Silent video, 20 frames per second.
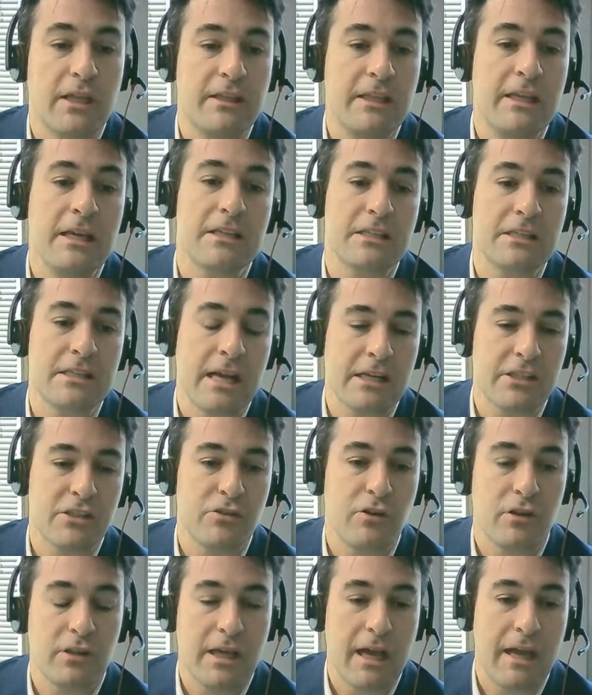the idea is
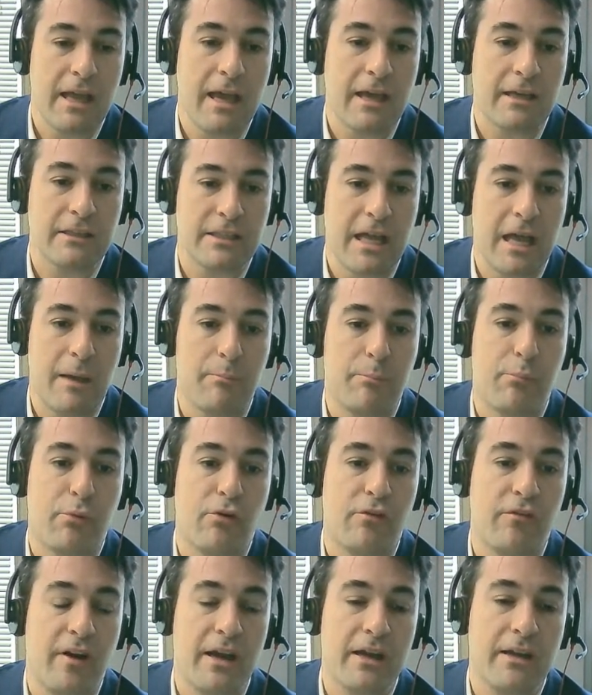national Gaia-X Hub
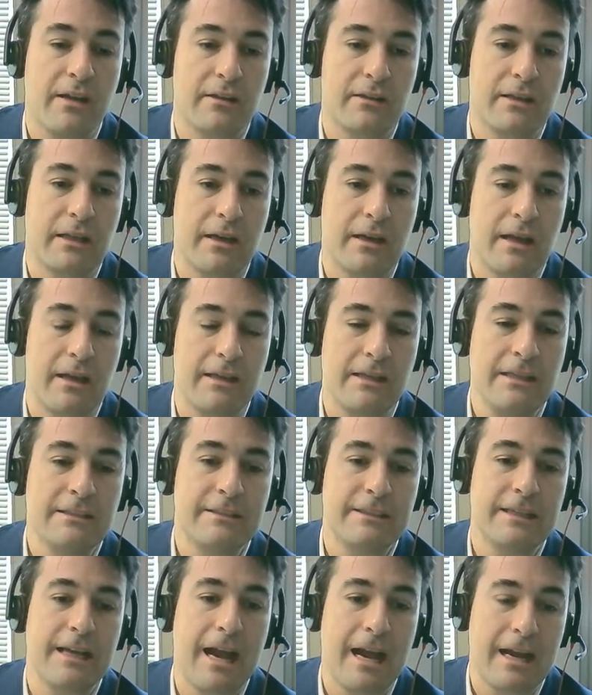provide that
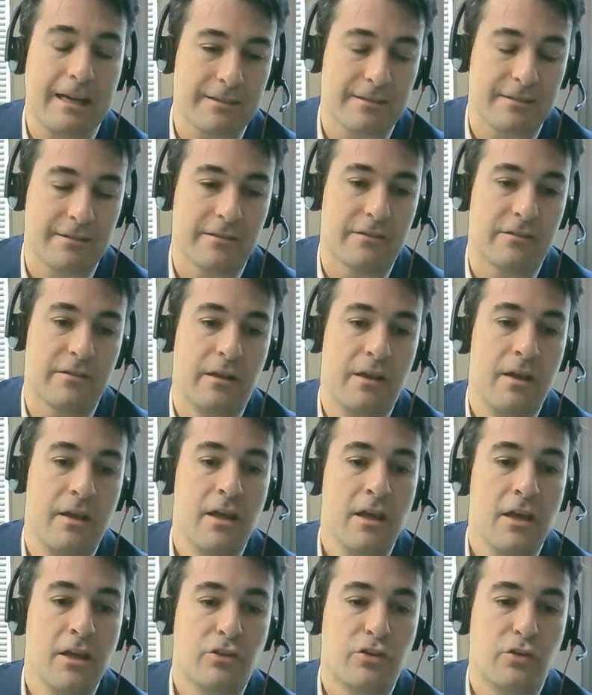easy access
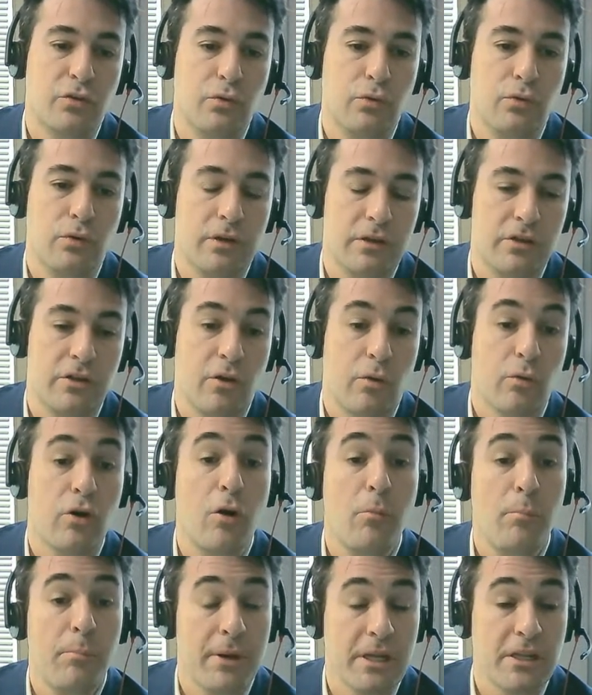to, you know,
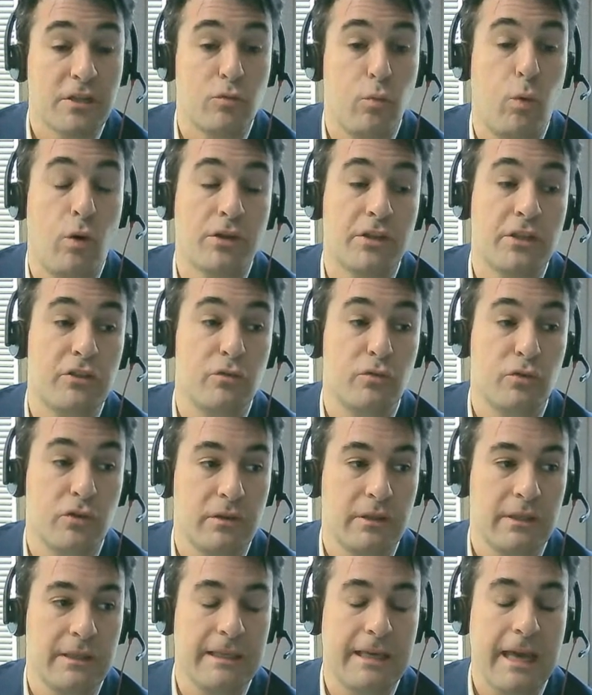companies wanting to
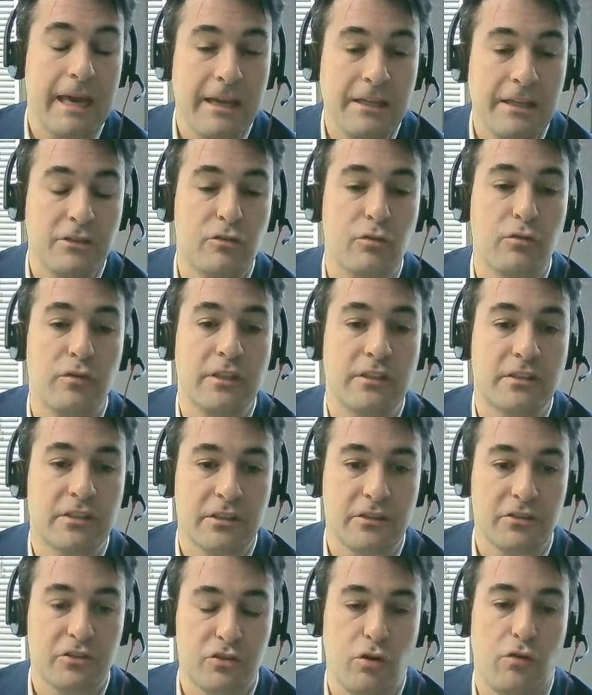get into
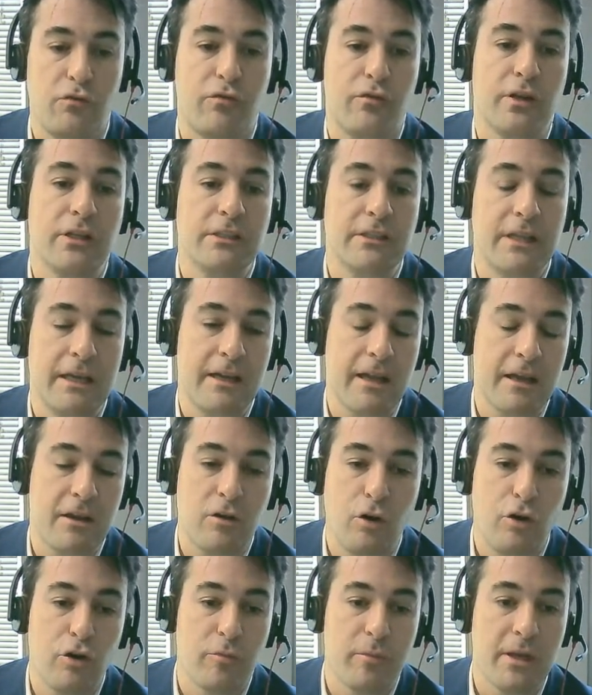this sovereign data
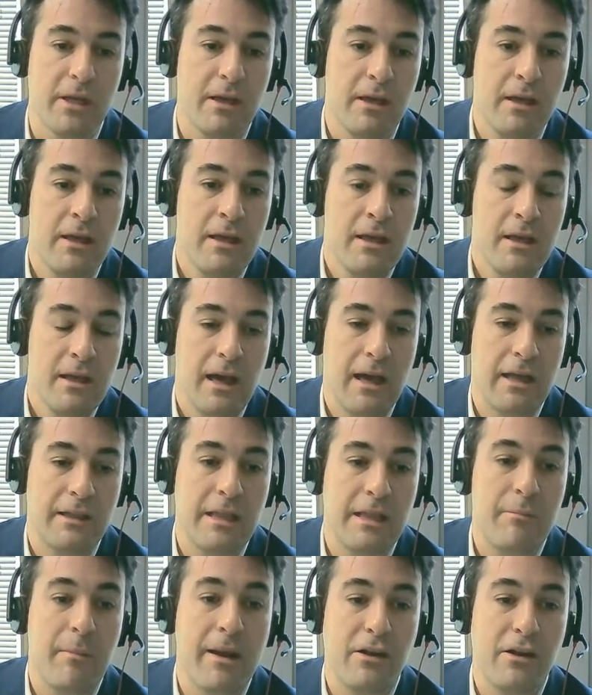economy,
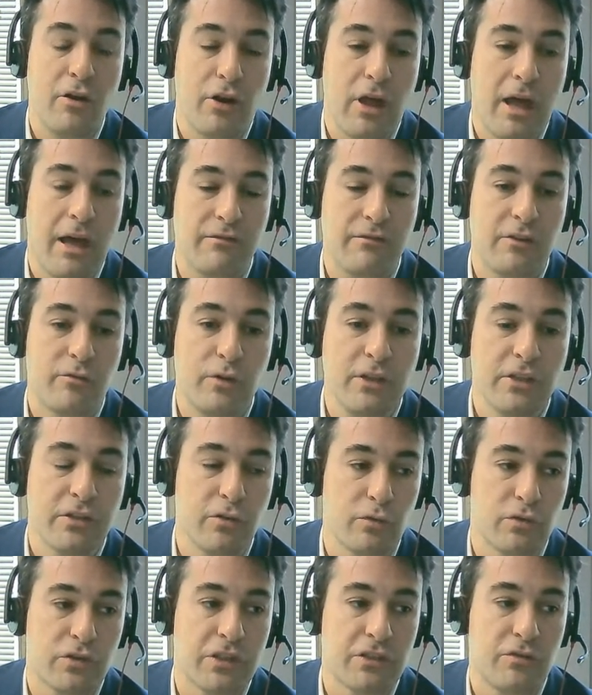and they might not have the
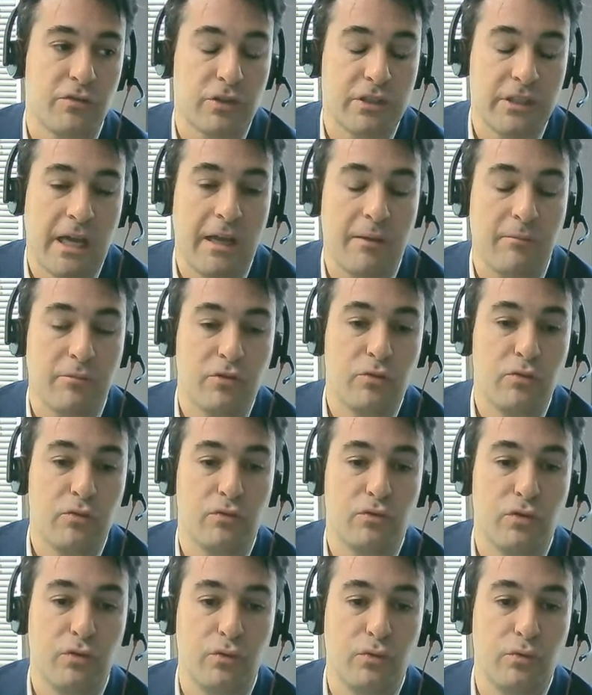resources or time to
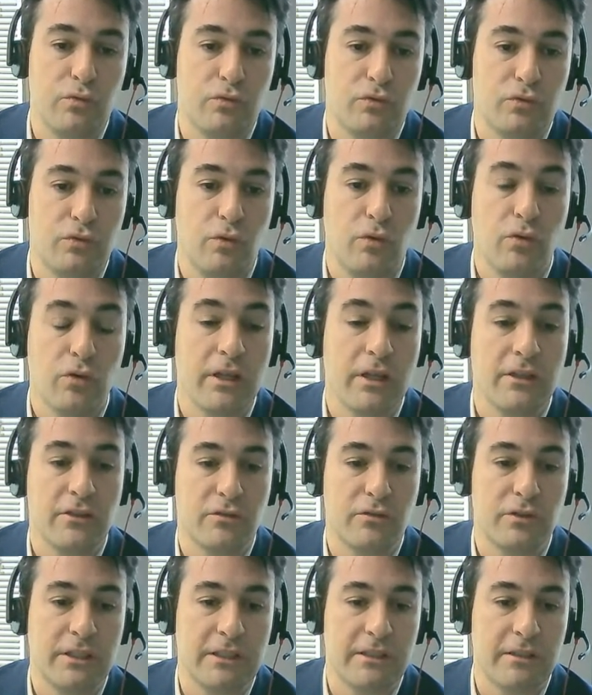look
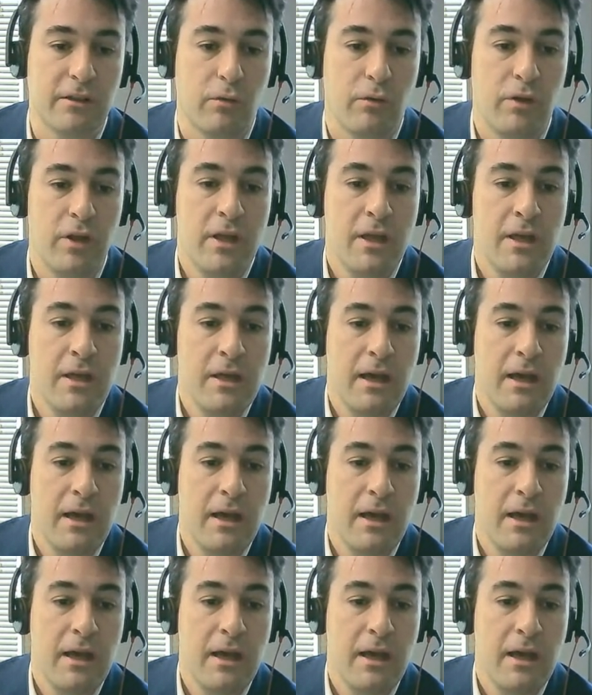into detail.